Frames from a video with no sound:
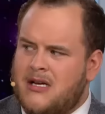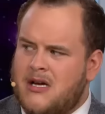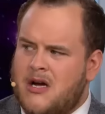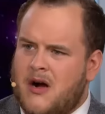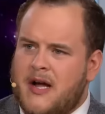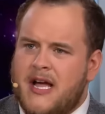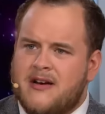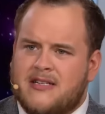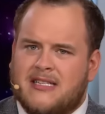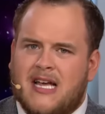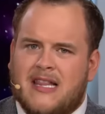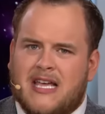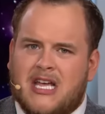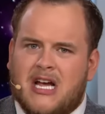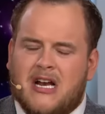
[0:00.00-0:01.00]
Mm-hmm. Okay,
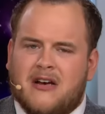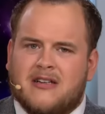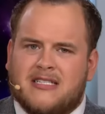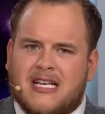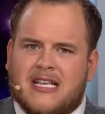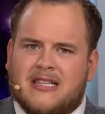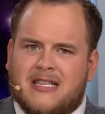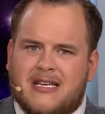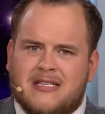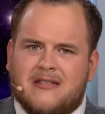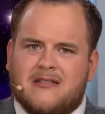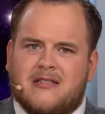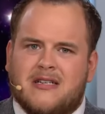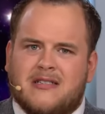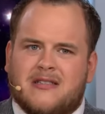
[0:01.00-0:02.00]
understand that. You yeah. got to understand. These are
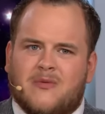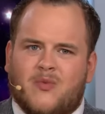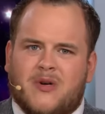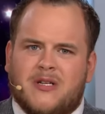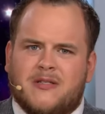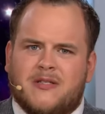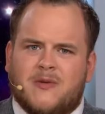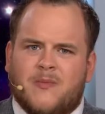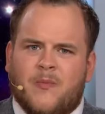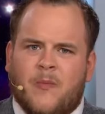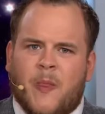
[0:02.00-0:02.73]
just the ones